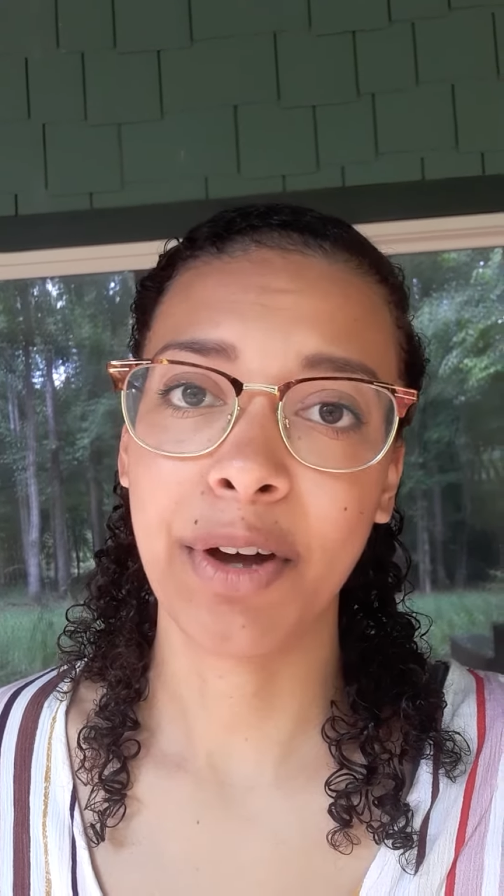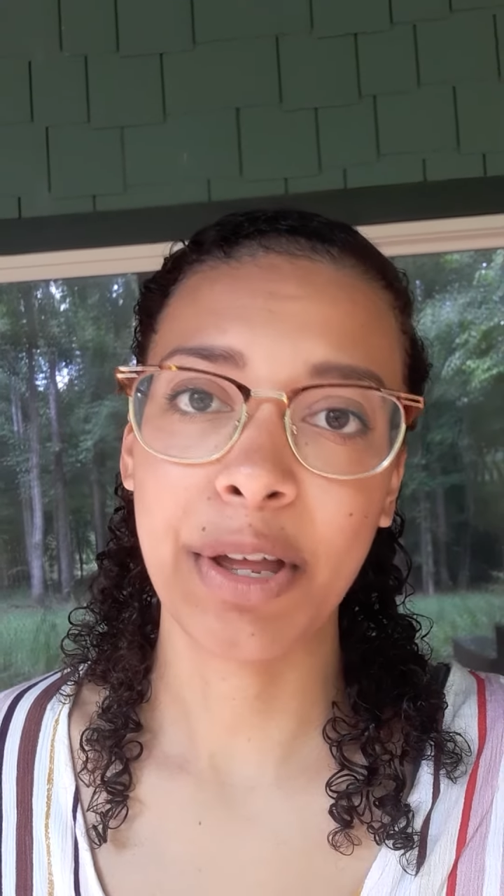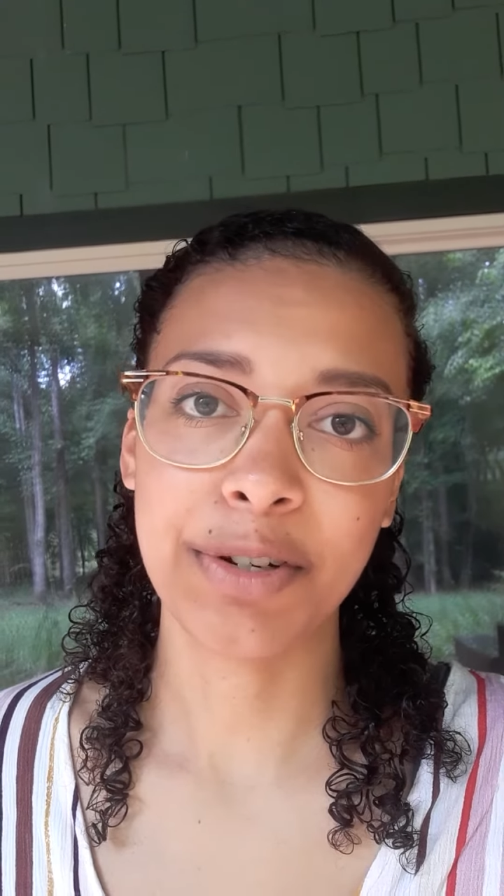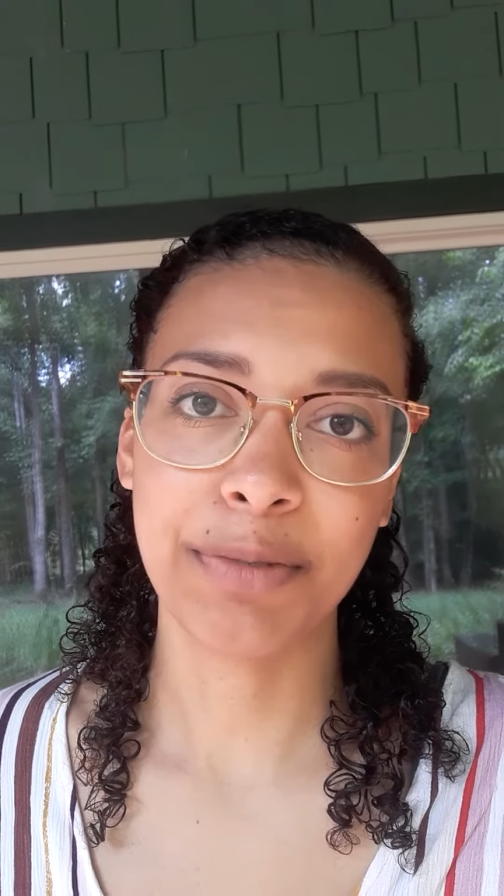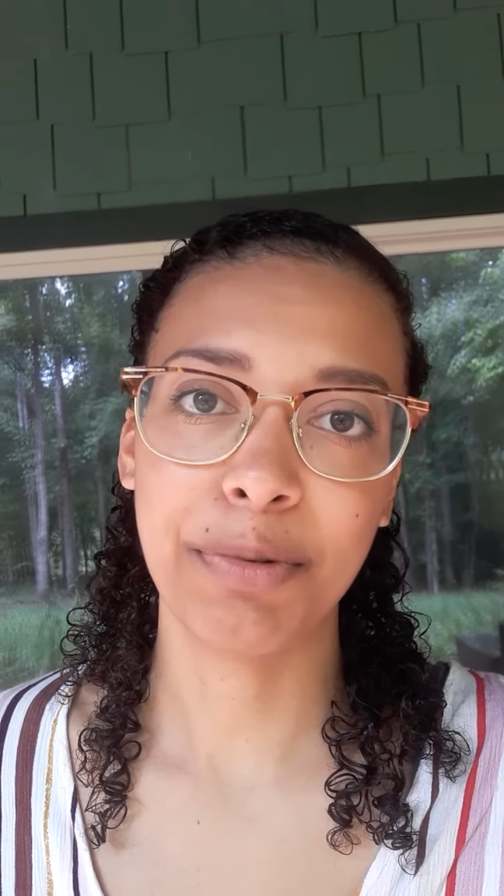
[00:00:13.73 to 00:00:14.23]

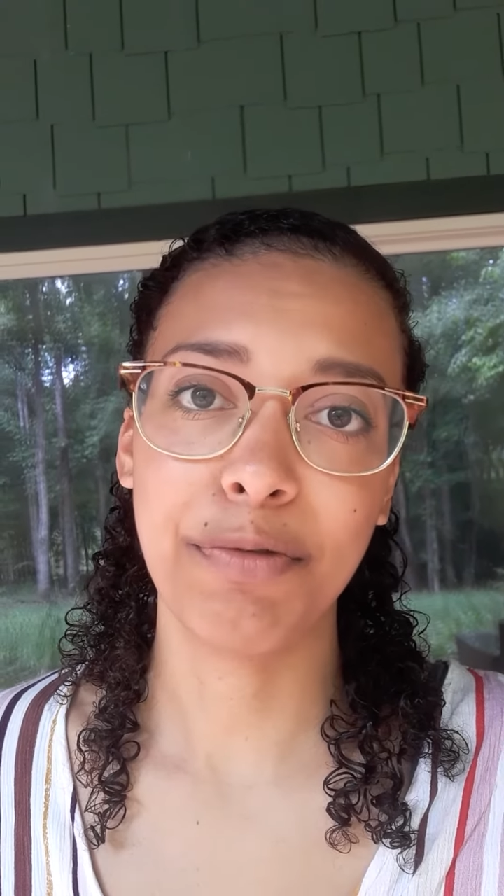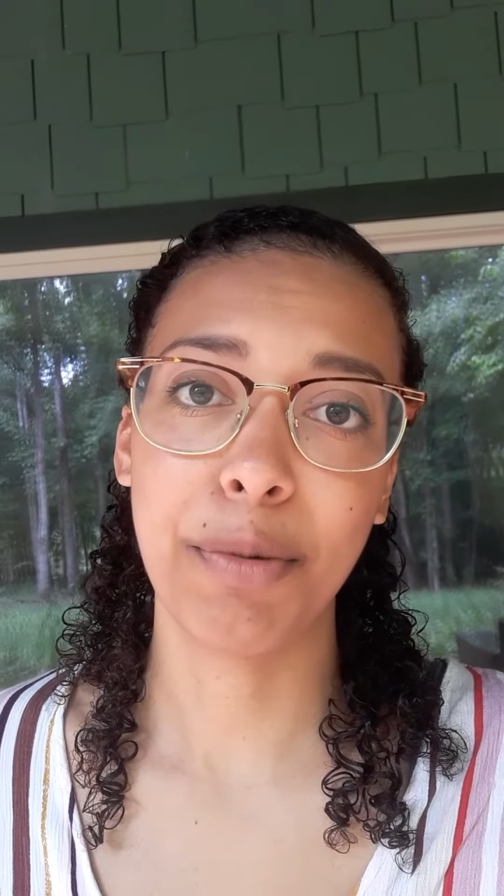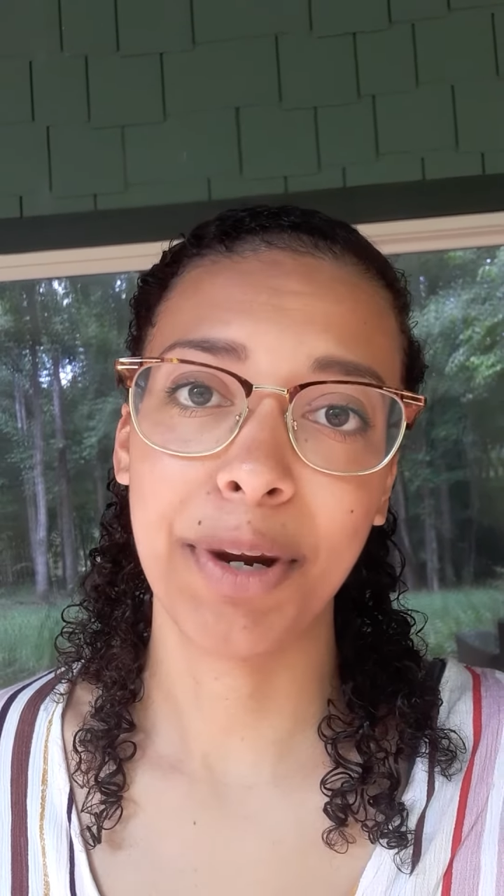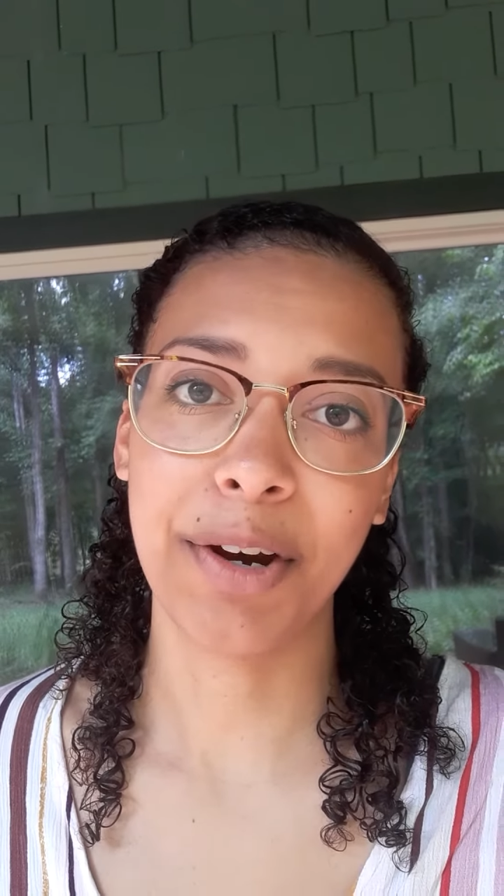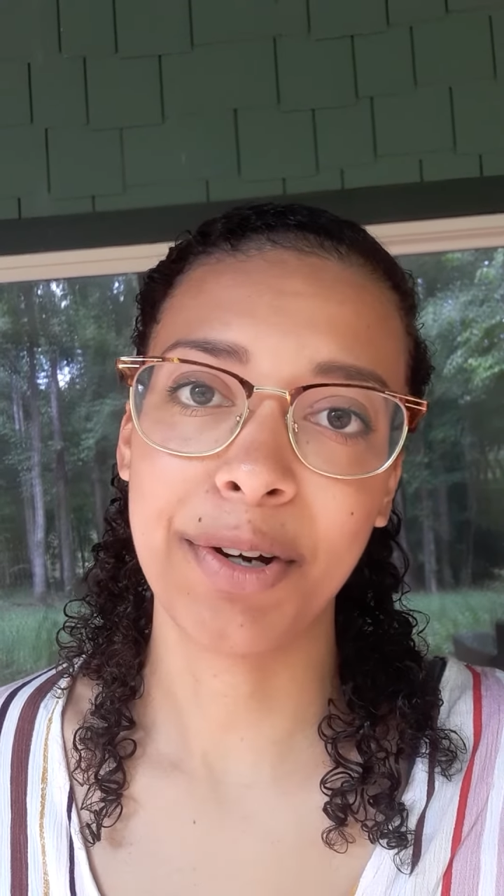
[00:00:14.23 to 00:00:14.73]
College of
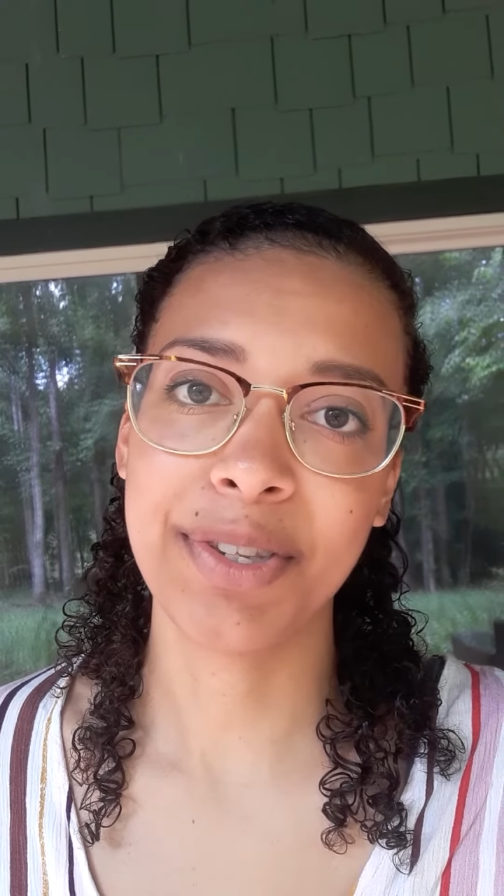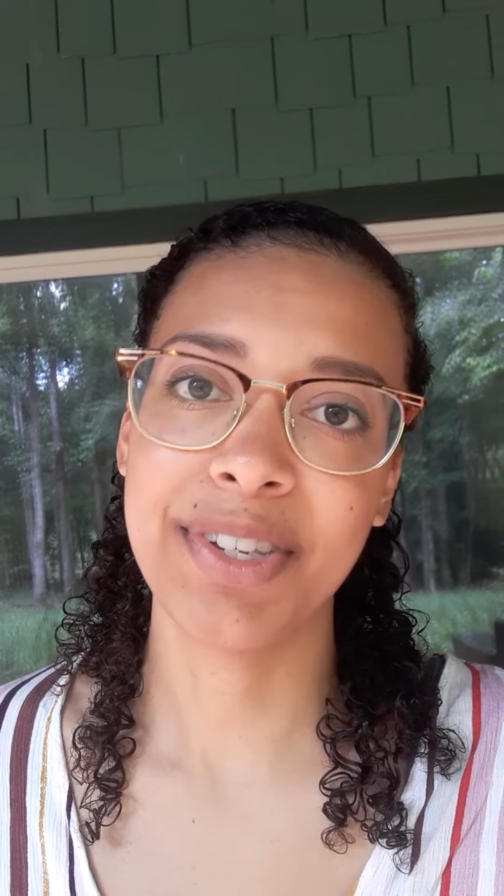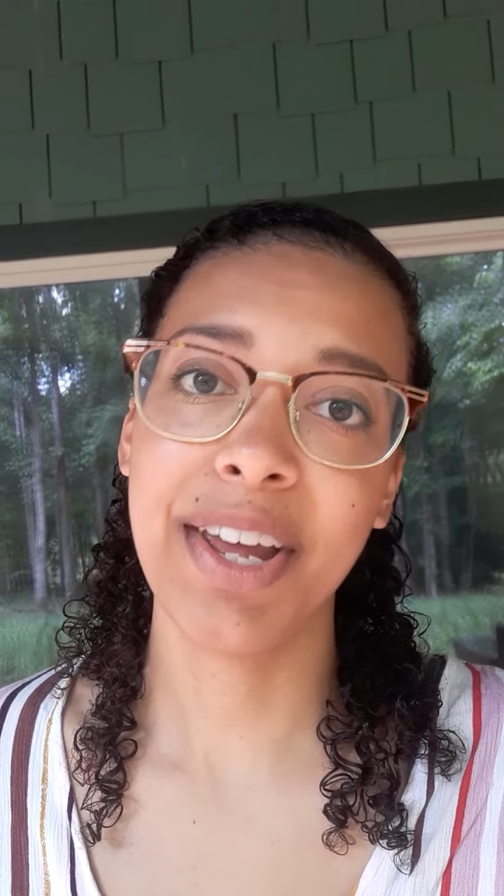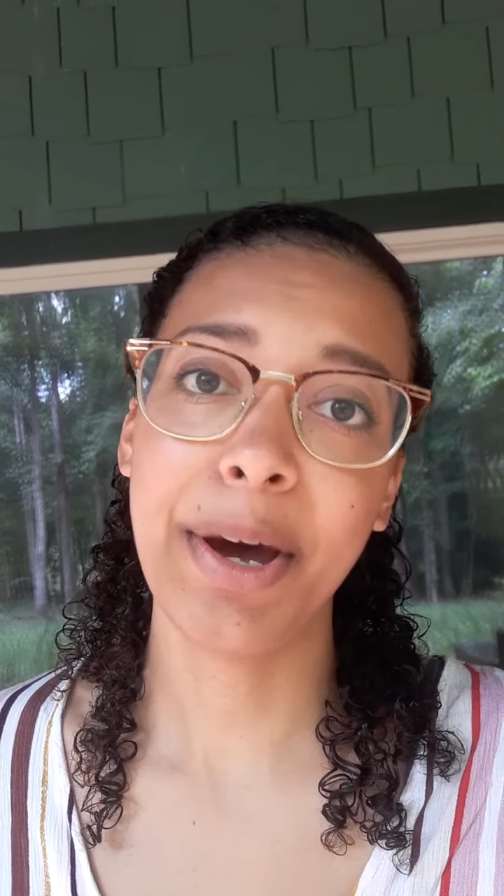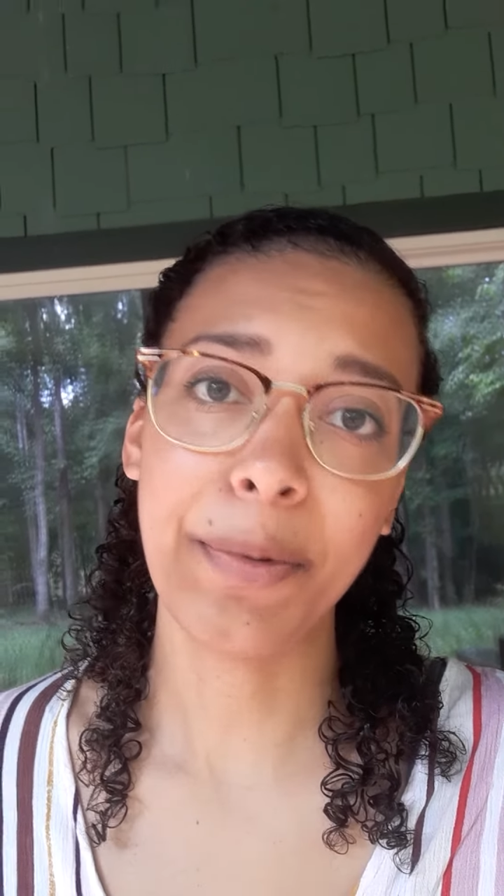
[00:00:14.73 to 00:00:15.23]
Performing
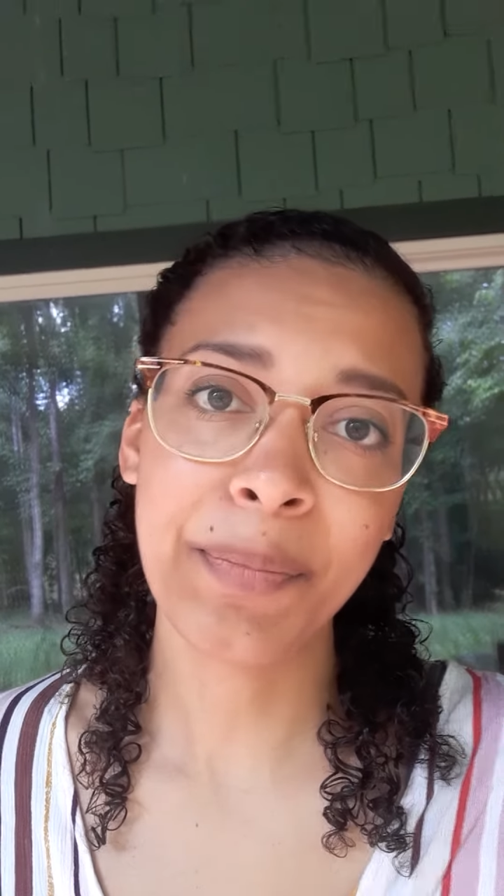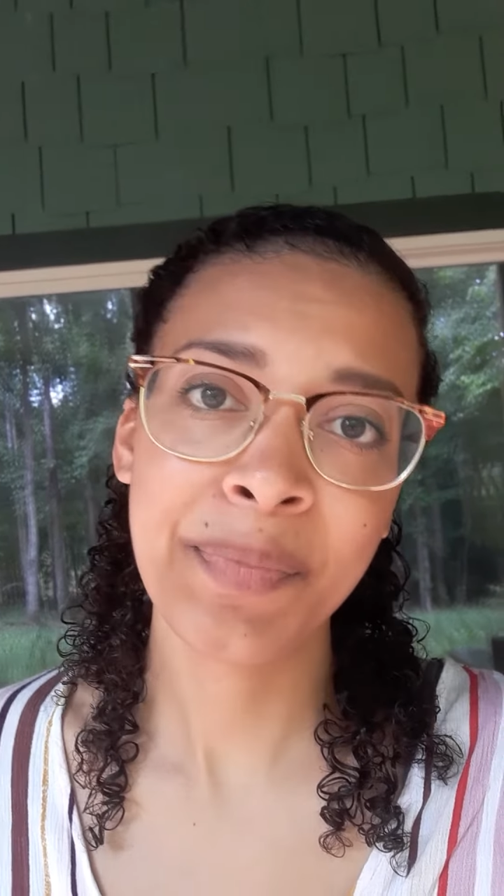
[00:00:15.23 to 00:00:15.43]
Arts now.